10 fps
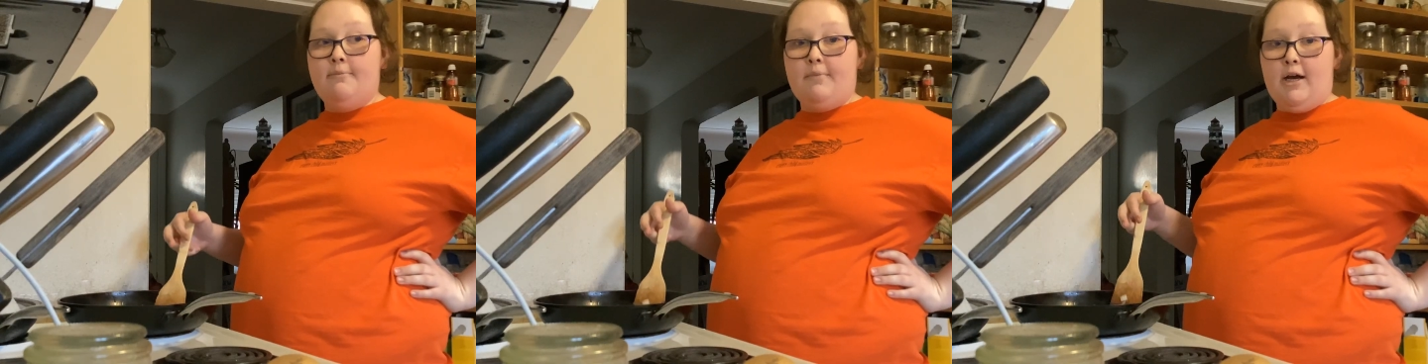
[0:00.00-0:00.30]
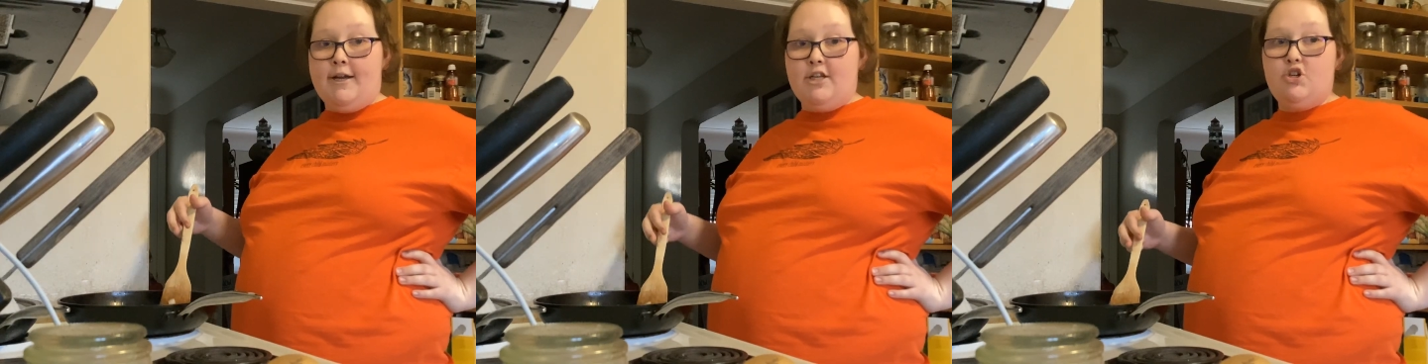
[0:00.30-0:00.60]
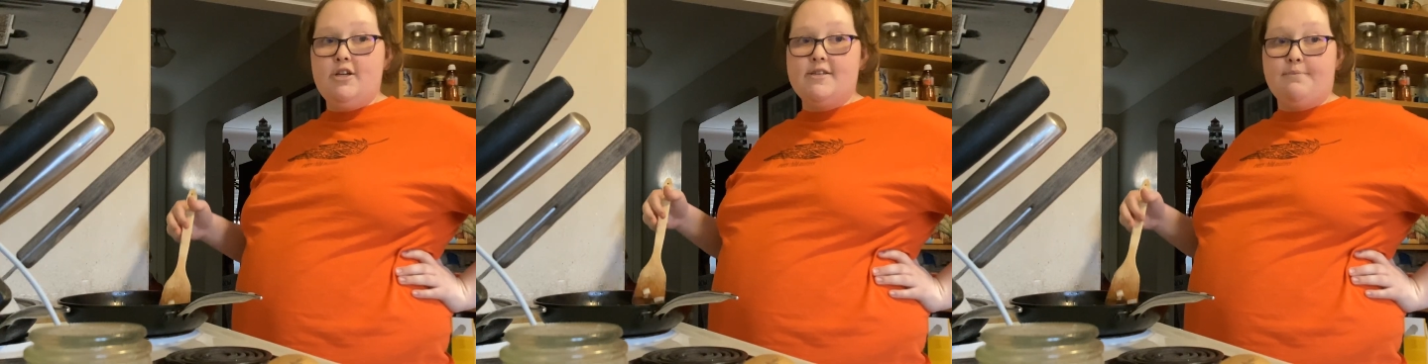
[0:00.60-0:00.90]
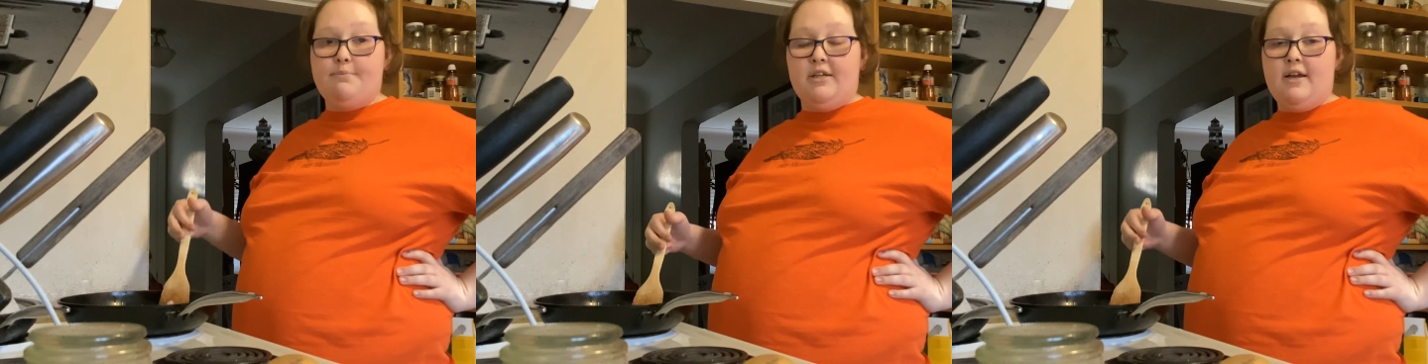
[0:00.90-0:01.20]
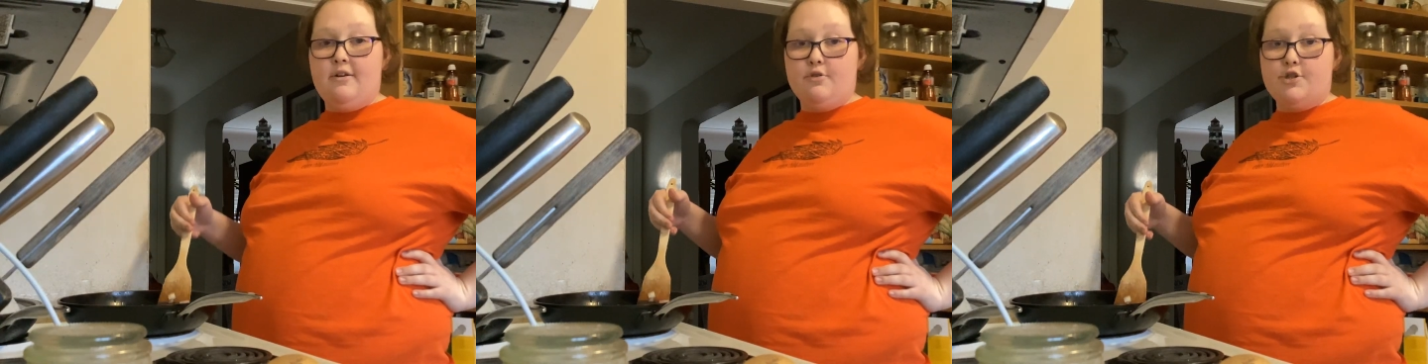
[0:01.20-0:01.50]
my cheese and
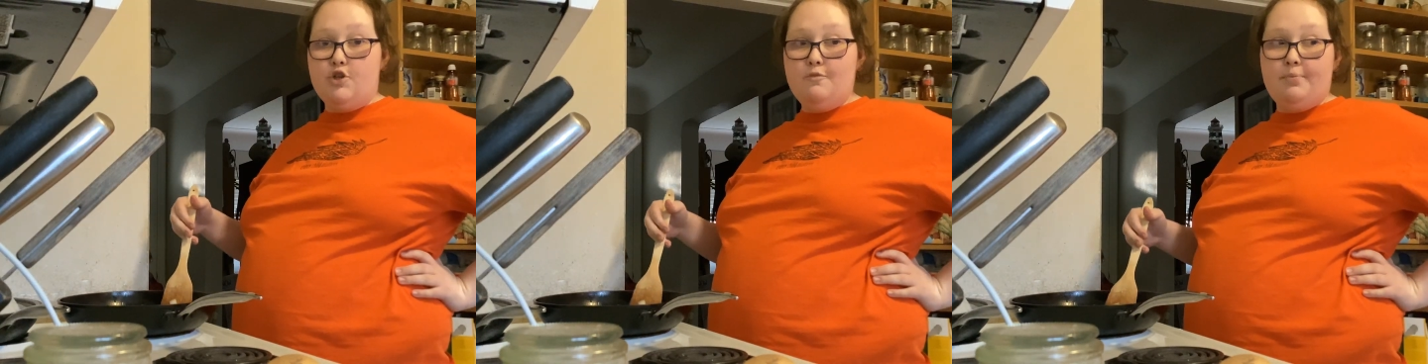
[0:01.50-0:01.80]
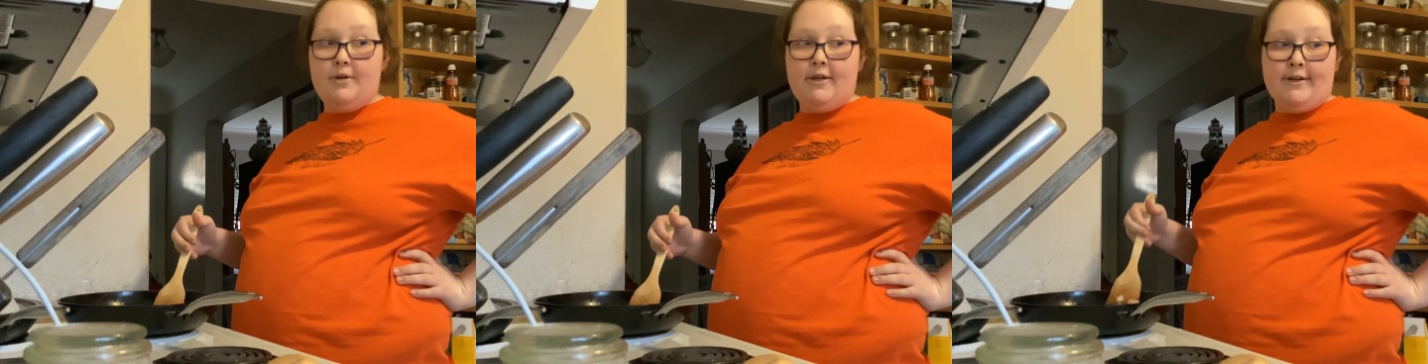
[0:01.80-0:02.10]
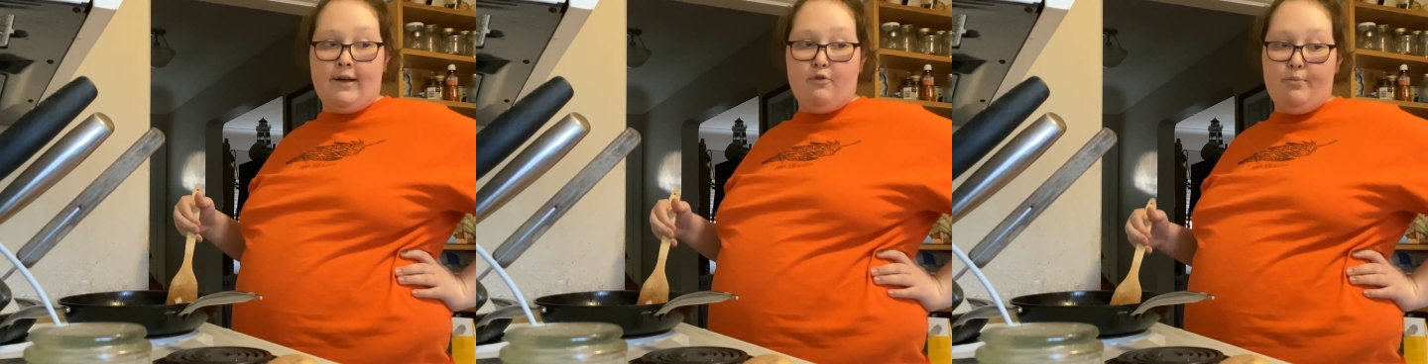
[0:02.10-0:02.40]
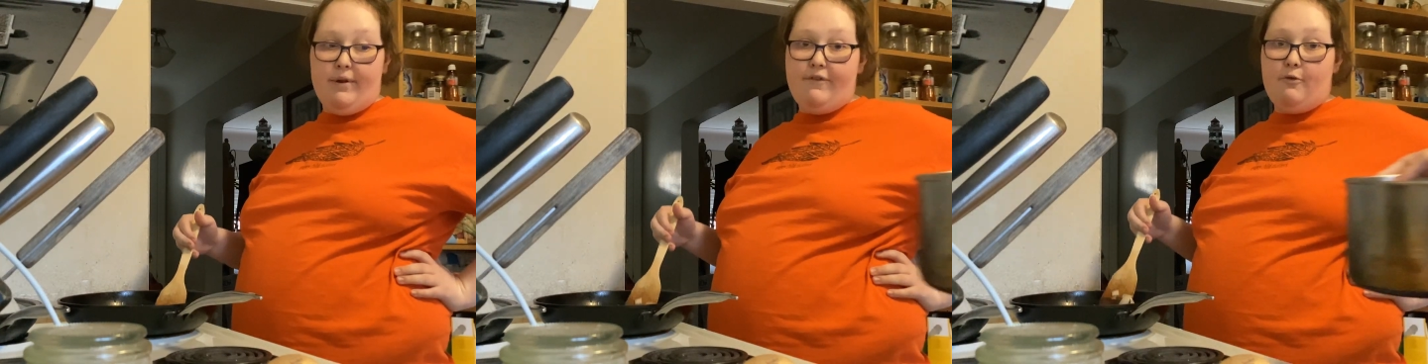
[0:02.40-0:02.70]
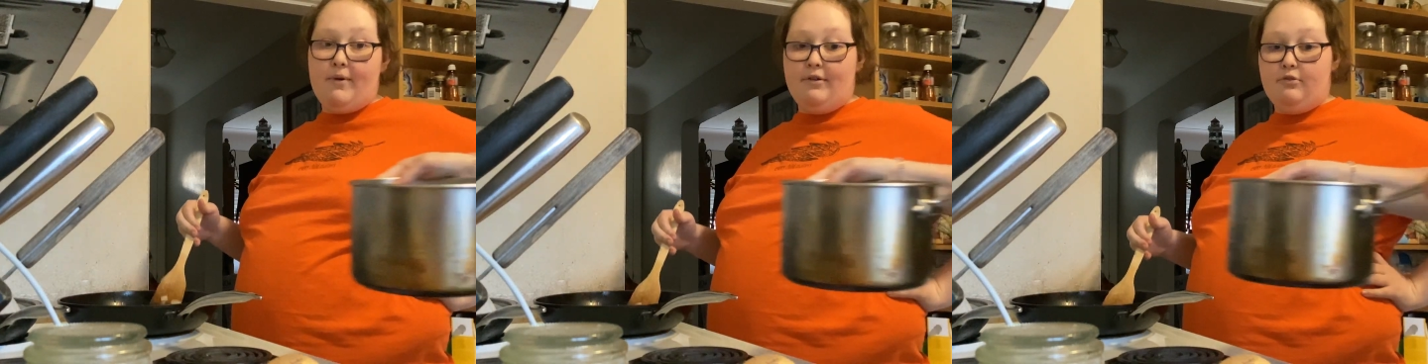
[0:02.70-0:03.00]
potato soup, and I will be
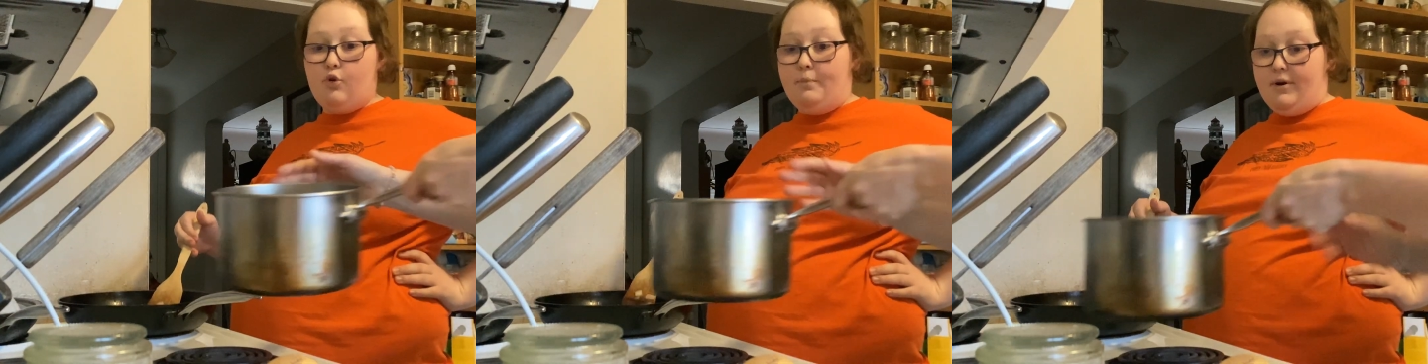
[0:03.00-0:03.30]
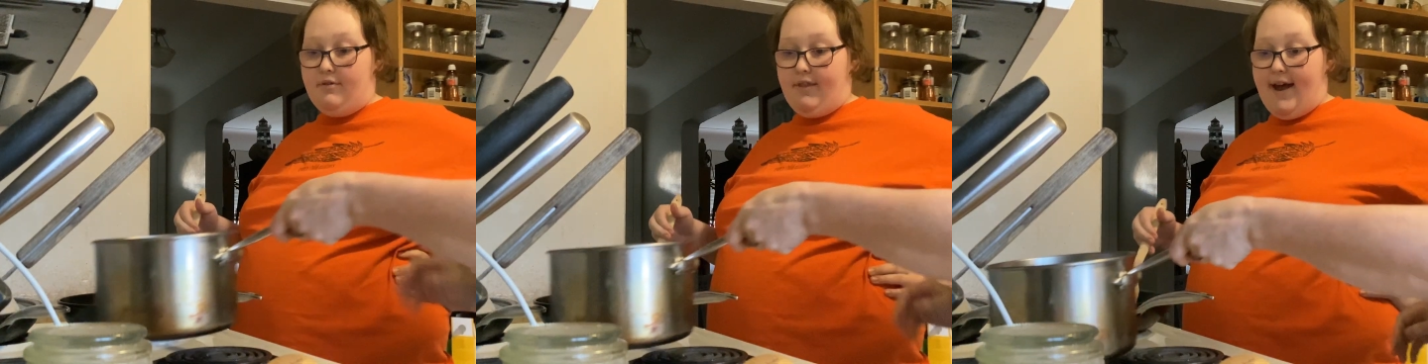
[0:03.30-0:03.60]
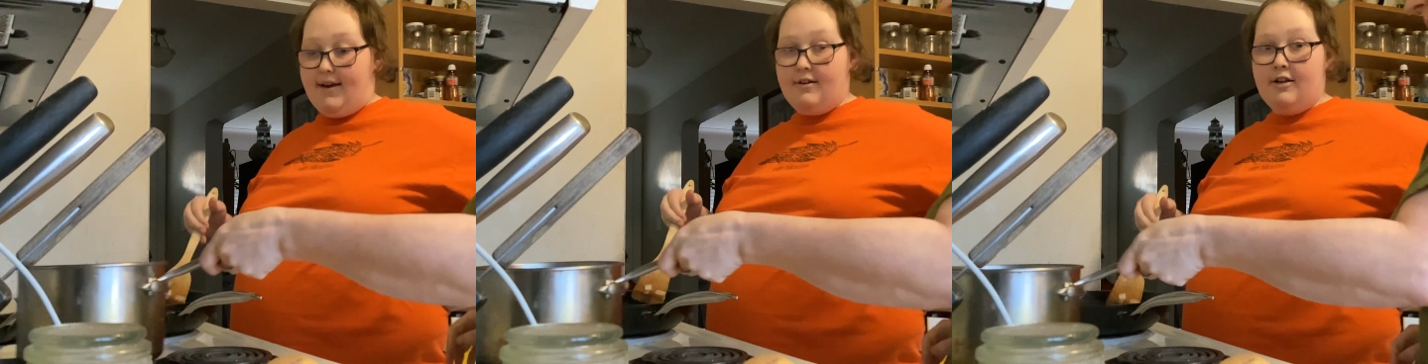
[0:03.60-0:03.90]
filming a little bit of that.